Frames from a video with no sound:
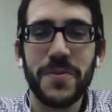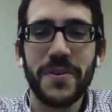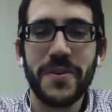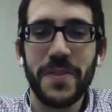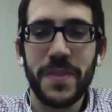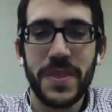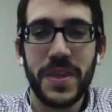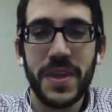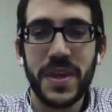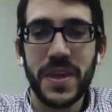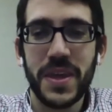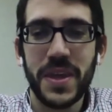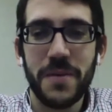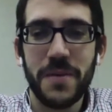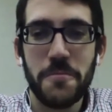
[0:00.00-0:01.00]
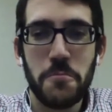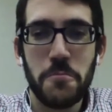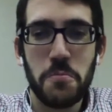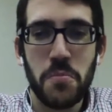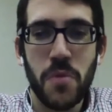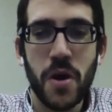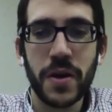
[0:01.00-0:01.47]
the
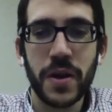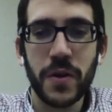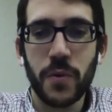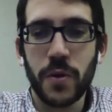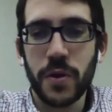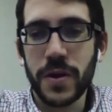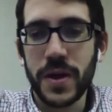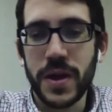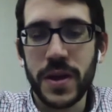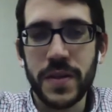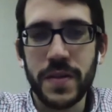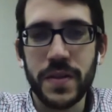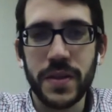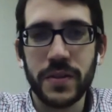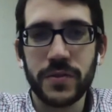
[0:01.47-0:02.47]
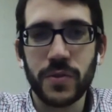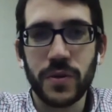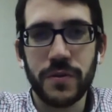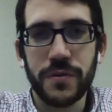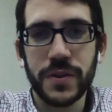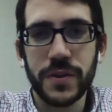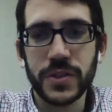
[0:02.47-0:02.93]
market we're in the sort
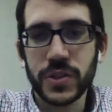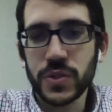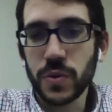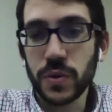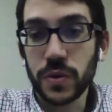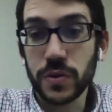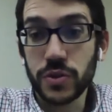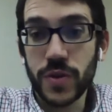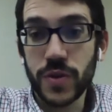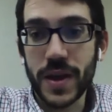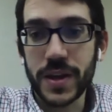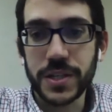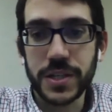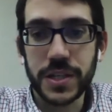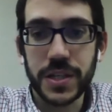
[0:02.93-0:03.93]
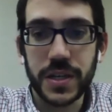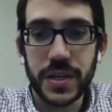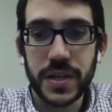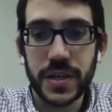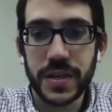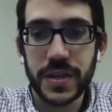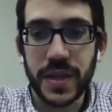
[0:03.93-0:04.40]
of historical strategy
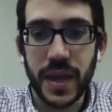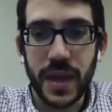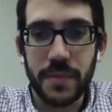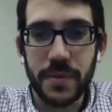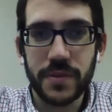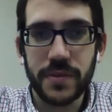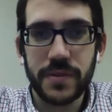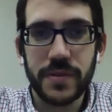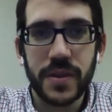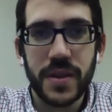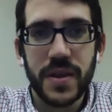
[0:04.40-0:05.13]
game is